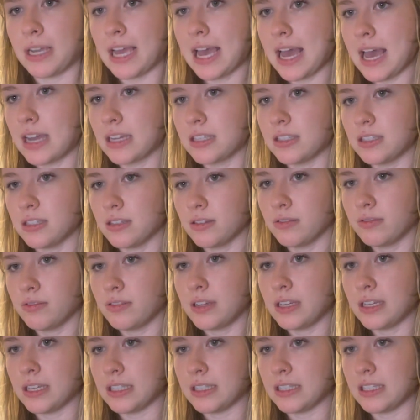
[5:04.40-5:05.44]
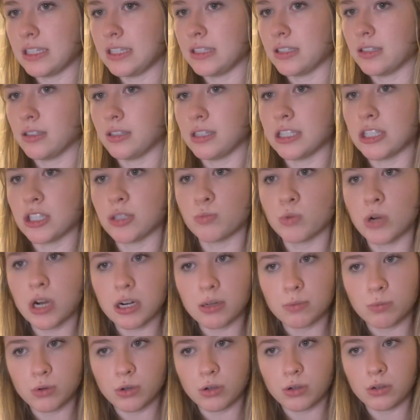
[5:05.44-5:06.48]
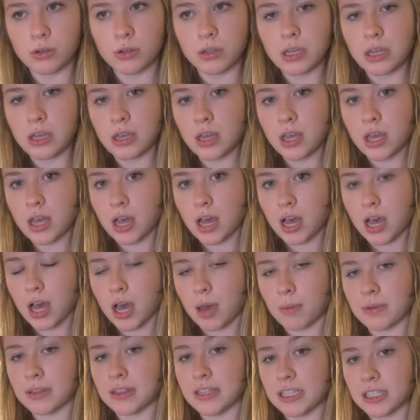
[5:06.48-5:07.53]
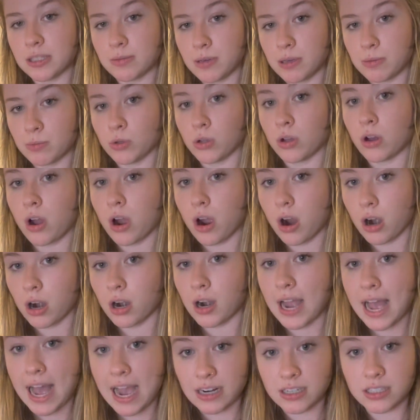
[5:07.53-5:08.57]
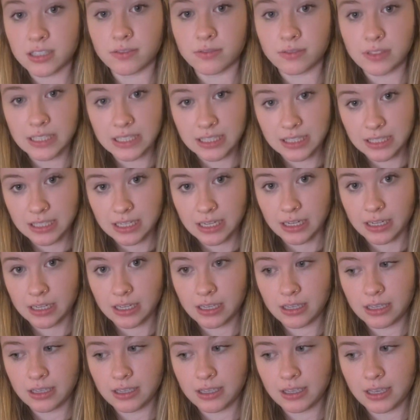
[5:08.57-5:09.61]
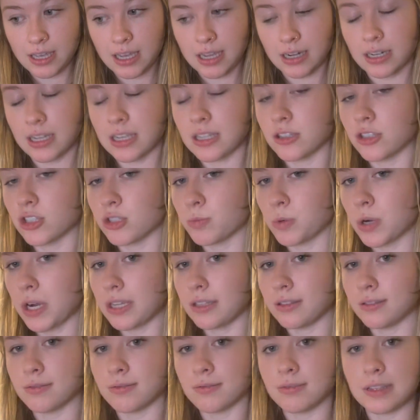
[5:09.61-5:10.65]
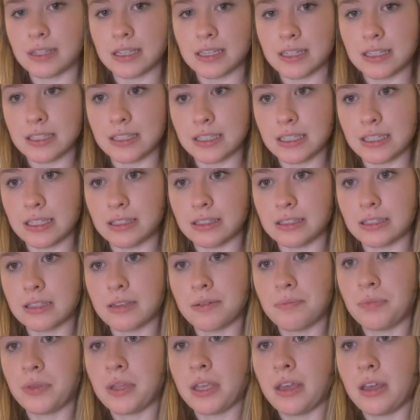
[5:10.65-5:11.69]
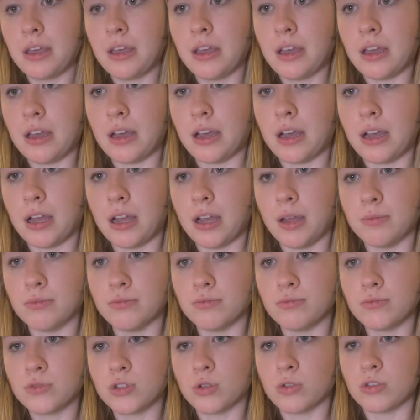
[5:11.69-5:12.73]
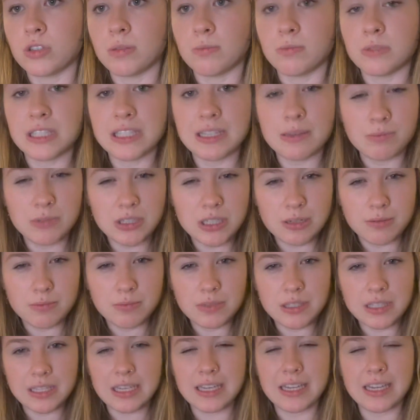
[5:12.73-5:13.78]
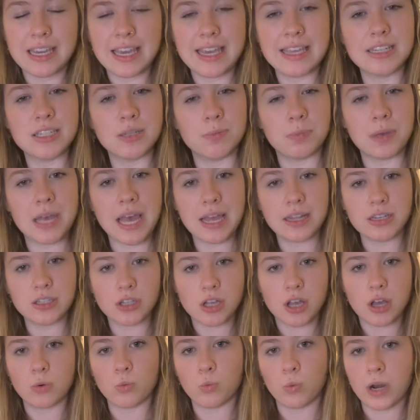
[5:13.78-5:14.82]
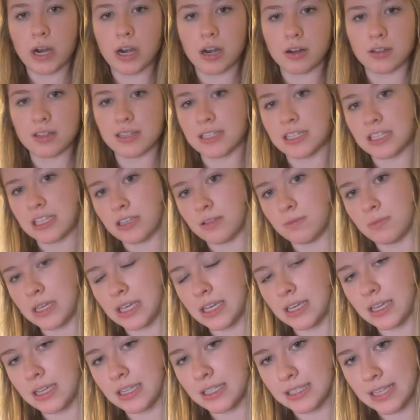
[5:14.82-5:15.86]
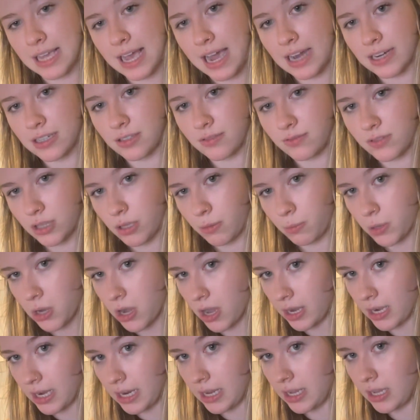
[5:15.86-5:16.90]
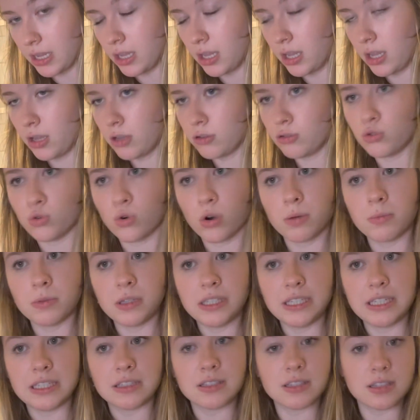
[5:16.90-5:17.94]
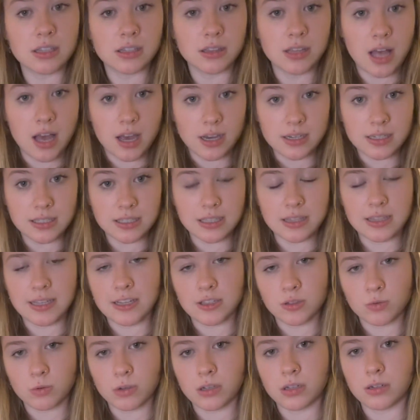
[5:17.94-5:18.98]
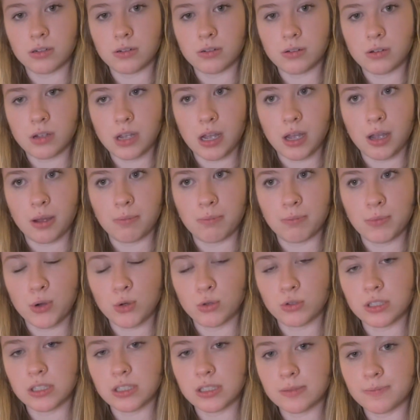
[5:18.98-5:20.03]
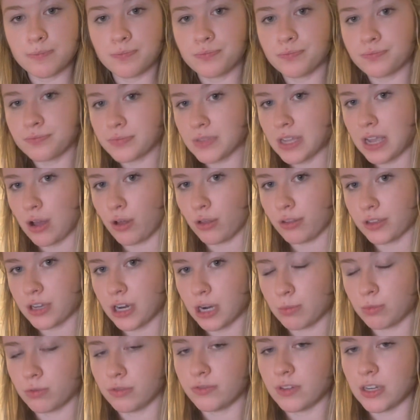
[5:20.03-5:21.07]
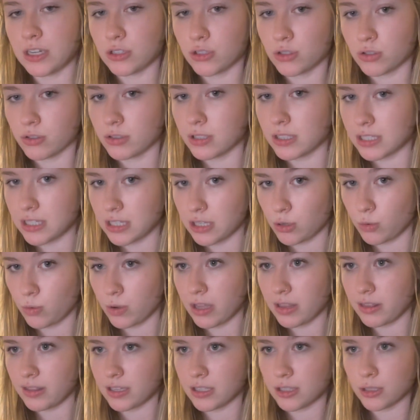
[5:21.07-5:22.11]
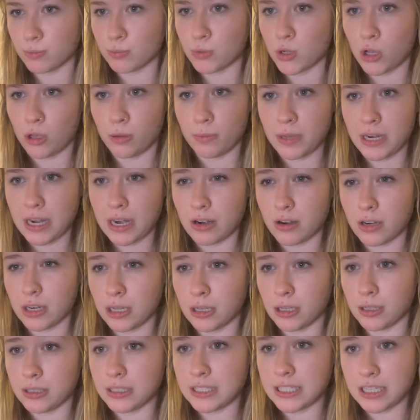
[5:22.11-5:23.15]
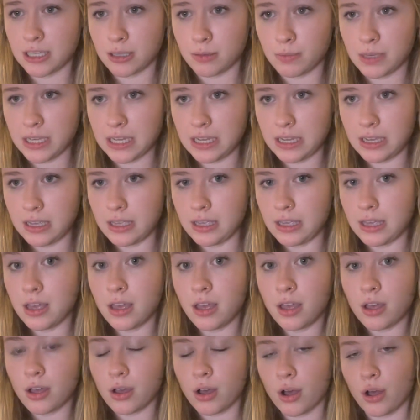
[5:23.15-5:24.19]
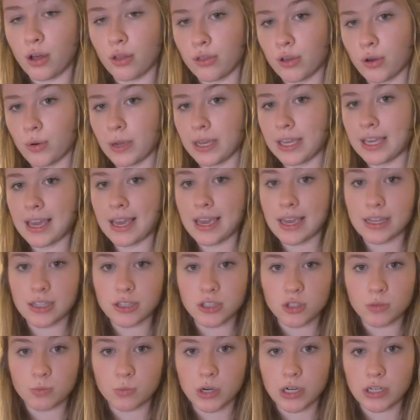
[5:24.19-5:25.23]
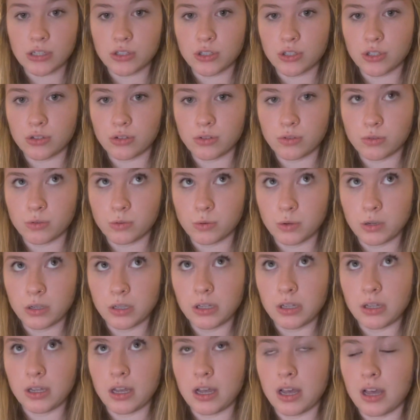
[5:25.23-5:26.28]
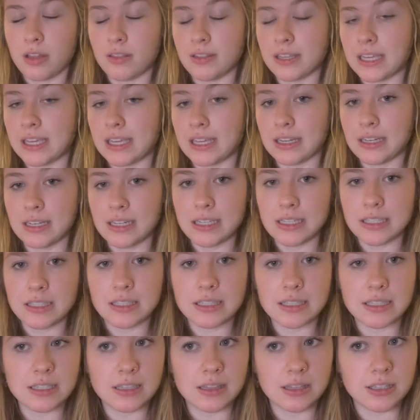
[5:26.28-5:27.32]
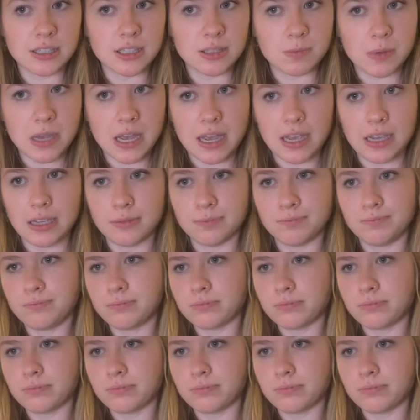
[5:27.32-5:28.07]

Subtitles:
active, it's easily spreadable, and these people are actively sick and can spread the disease. So some symptoms, it can depend on where the TB is active in the body. Normally it's the lungs, and that's what most healthcare professionals deal with, is pulmonary TB, although it can spread to the kidneys and the spine